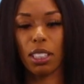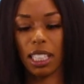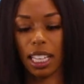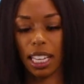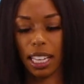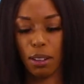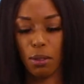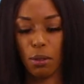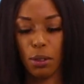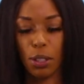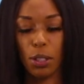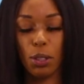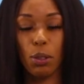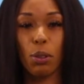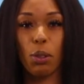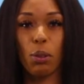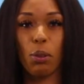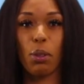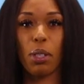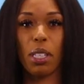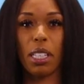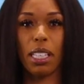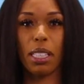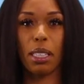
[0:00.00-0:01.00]
Like, what are you
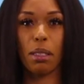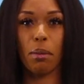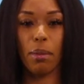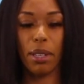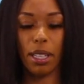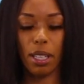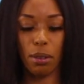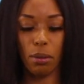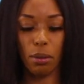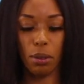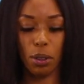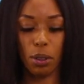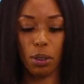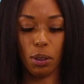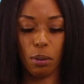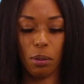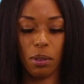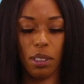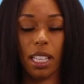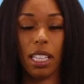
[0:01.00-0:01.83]
doing in the bedroom?